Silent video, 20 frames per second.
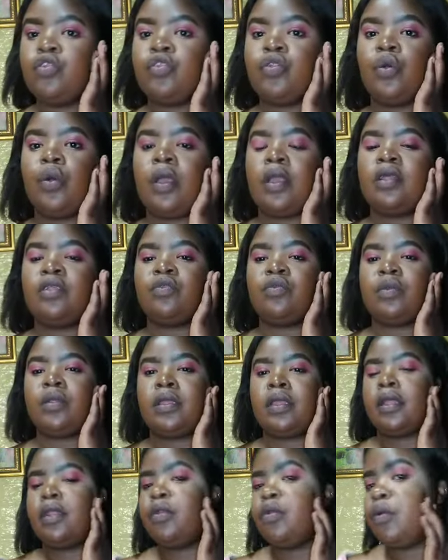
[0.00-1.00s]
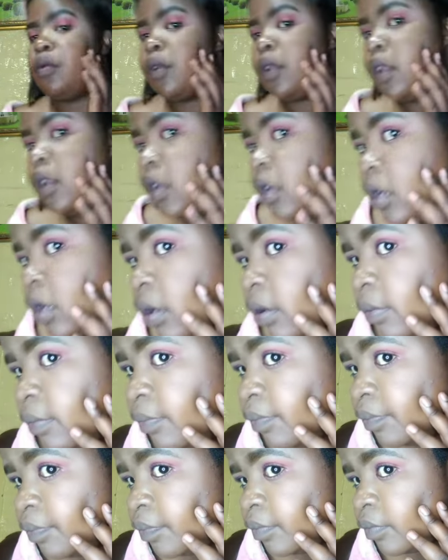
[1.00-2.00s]
So as we get ready,
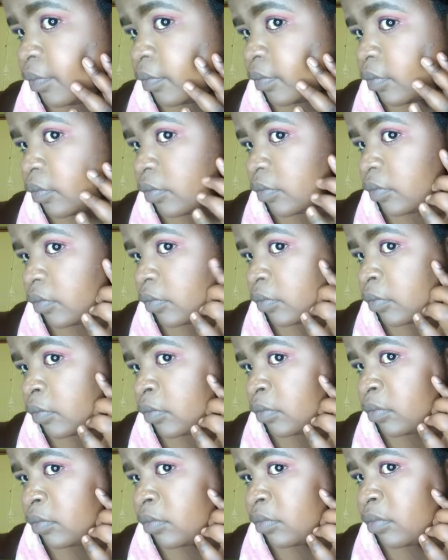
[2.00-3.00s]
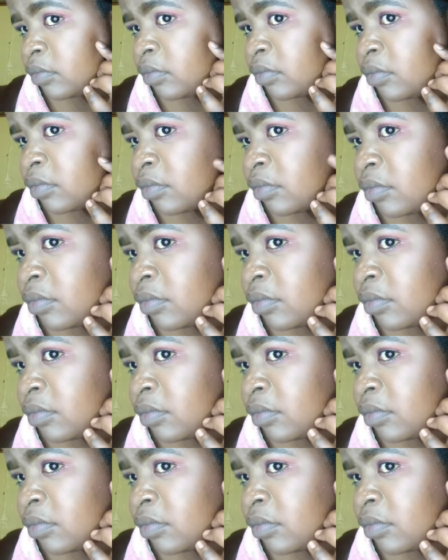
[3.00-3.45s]
mm,